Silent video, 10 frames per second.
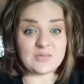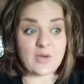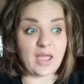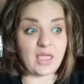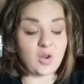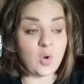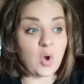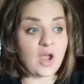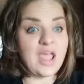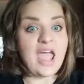bracket,
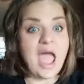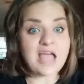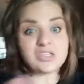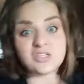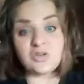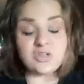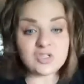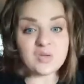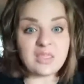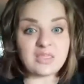or as soon as
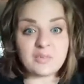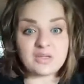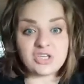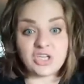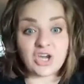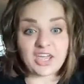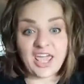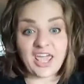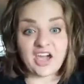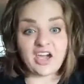you get them into your
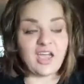care,